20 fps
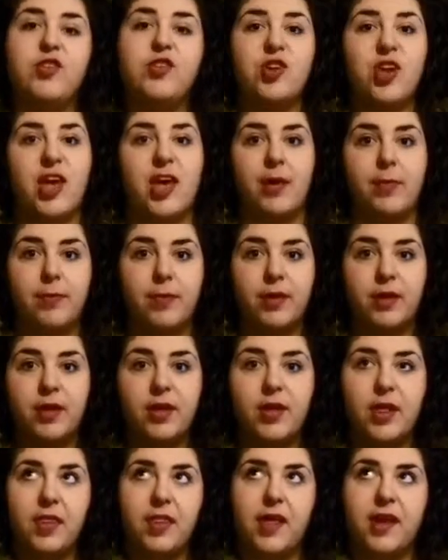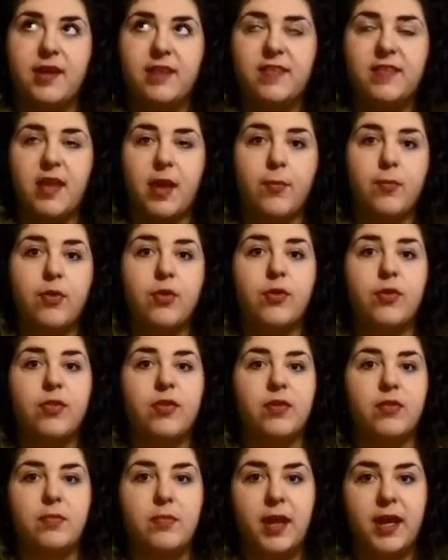gem that is somewhere on
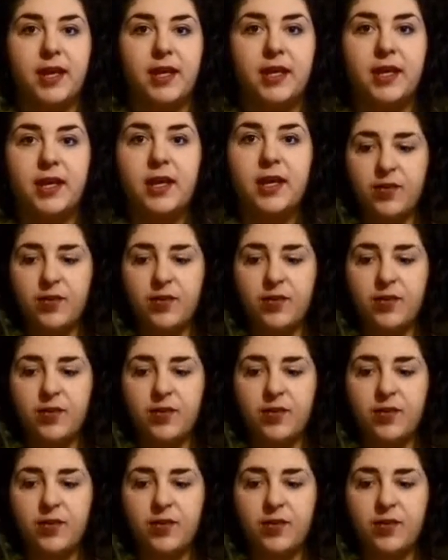their body.